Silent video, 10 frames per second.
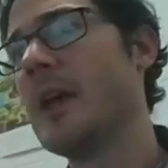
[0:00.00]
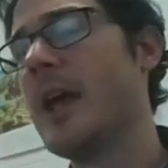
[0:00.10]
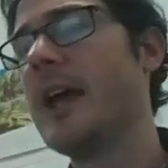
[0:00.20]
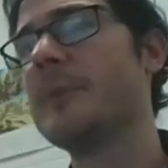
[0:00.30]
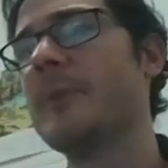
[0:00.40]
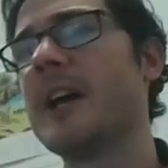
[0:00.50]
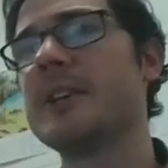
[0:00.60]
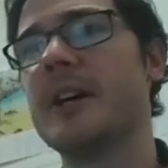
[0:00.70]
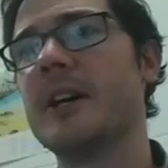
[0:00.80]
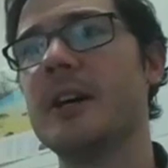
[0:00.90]
And it
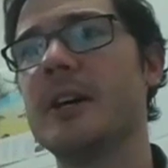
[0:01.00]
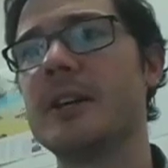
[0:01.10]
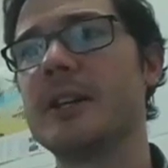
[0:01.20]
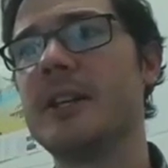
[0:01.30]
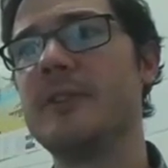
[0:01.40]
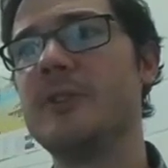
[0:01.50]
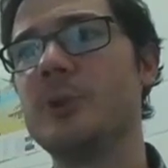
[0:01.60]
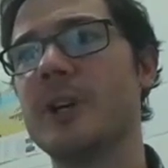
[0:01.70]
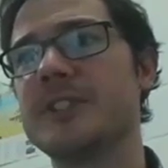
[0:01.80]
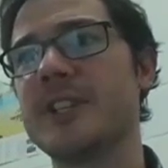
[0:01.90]
might give
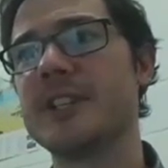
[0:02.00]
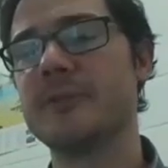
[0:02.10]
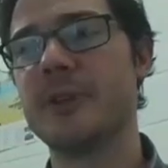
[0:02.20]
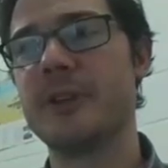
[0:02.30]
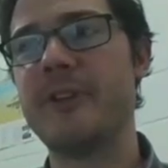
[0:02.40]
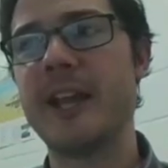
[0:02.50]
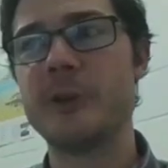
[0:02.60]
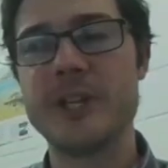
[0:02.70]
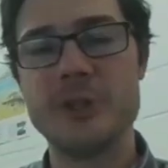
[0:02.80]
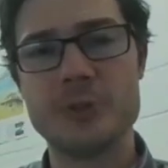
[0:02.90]
you a sense of
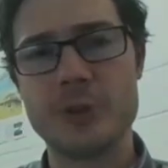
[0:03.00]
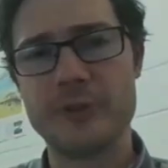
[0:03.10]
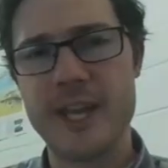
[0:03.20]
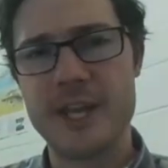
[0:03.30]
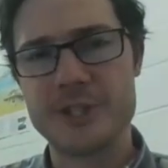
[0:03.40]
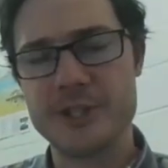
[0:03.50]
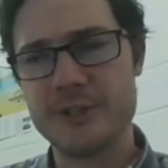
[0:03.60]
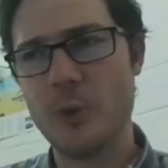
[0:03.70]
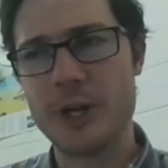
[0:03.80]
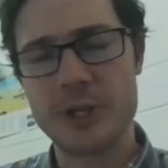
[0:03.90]
evaluating eutrophication. If
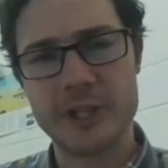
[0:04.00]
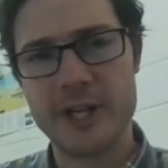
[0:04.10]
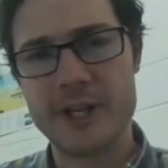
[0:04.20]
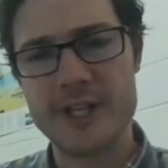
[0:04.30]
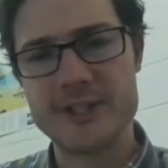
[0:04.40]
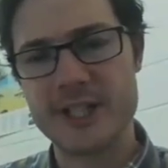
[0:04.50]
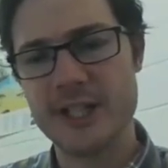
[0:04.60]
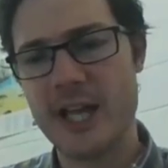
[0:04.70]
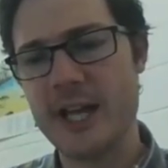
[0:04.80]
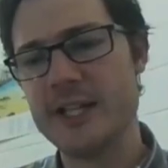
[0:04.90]
water clarity is
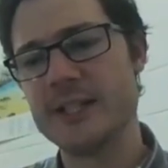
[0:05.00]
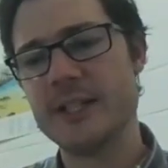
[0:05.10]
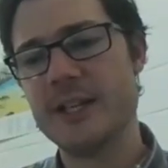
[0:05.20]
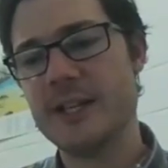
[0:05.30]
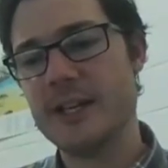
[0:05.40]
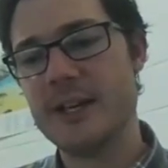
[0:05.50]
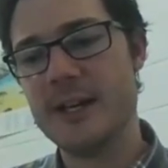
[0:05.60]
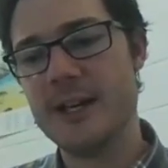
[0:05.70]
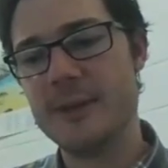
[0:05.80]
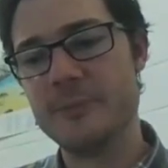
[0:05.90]
declining
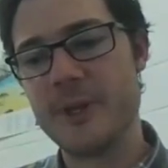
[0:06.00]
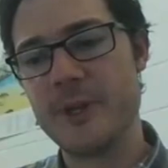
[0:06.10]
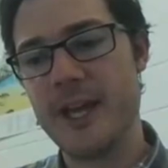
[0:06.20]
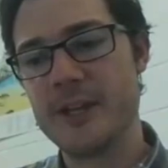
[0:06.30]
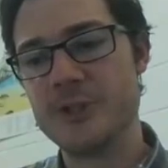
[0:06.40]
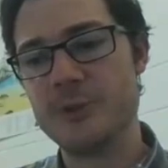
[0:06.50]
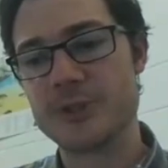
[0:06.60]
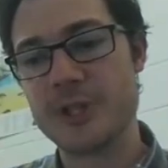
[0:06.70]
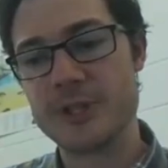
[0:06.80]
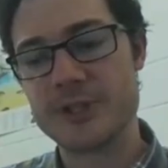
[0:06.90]
and you
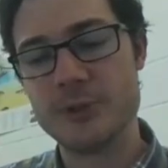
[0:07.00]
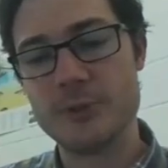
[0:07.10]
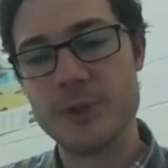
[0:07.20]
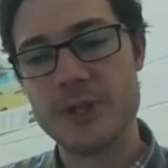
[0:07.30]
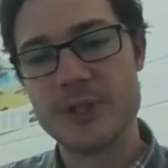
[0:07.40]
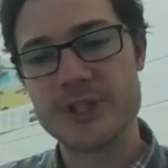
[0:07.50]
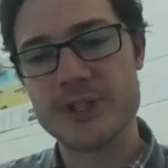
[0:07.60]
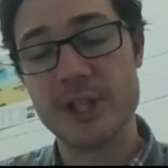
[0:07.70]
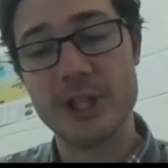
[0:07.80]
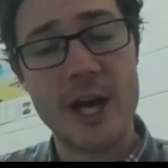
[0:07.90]
start to
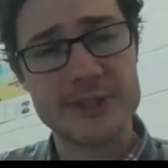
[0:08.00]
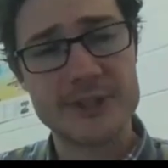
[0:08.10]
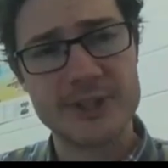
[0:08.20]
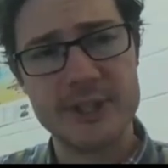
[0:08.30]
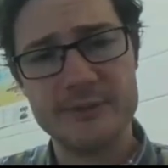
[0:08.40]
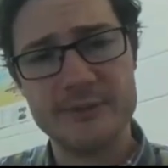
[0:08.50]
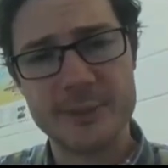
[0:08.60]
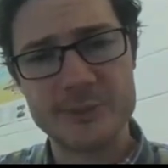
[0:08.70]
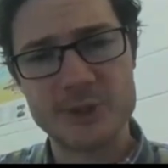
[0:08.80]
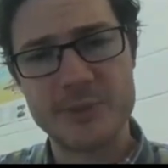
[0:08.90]
see a loss of
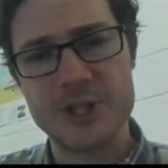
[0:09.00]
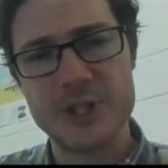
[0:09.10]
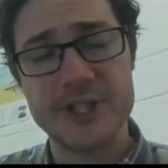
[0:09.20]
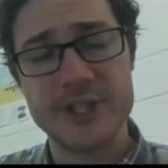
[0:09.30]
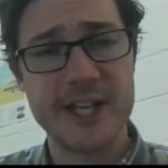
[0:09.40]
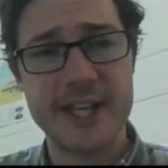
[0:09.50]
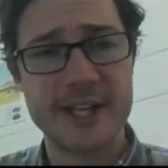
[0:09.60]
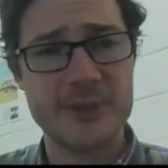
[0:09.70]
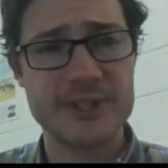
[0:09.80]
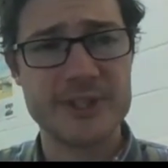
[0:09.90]
some species and an
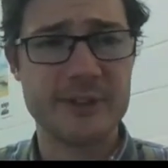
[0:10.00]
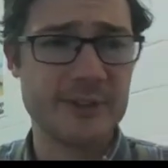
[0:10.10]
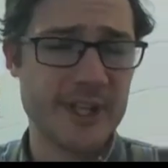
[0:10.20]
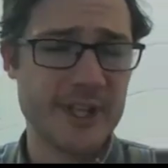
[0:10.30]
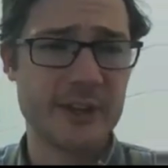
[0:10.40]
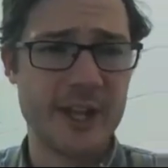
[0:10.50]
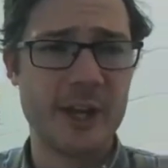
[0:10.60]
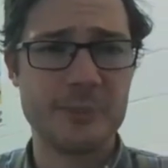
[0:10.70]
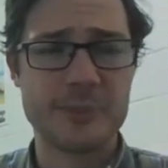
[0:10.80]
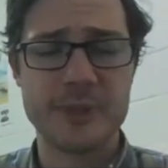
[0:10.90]
increase in others, that could
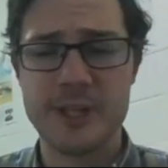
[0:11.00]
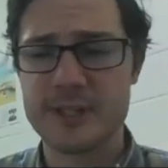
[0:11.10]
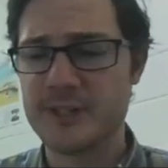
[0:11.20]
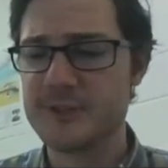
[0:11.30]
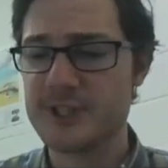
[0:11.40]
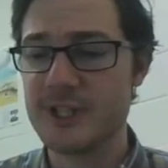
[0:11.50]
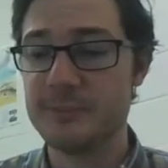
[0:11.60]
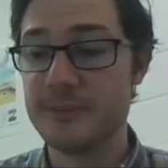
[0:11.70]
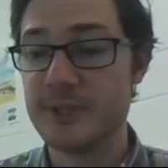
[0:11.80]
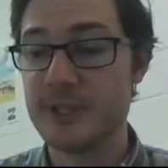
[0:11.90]
help give
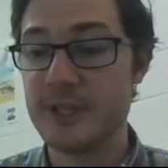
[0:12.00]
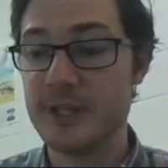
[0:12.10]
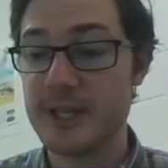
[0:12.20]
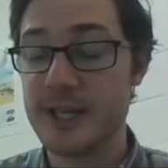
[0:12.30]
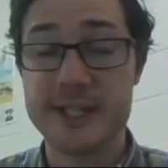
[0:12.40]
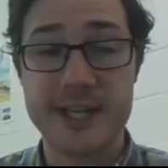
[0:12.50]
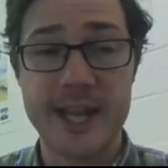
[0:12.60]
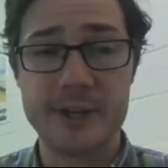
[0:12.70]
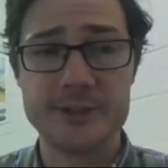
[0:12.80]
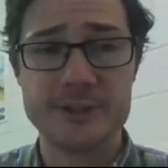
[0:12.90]
some
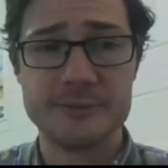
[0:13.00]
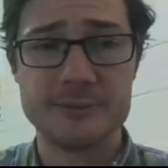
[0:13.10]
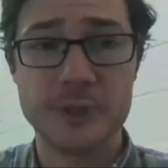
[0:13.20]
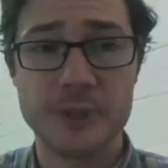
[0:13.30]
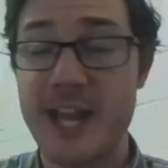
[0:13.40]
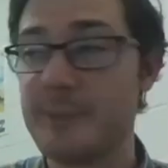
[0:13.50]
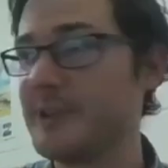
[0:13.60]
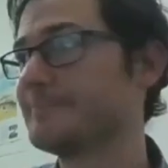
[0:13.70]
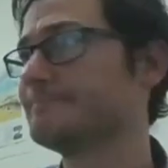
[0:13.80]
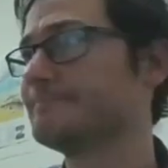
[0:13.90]
indicators of what's happening.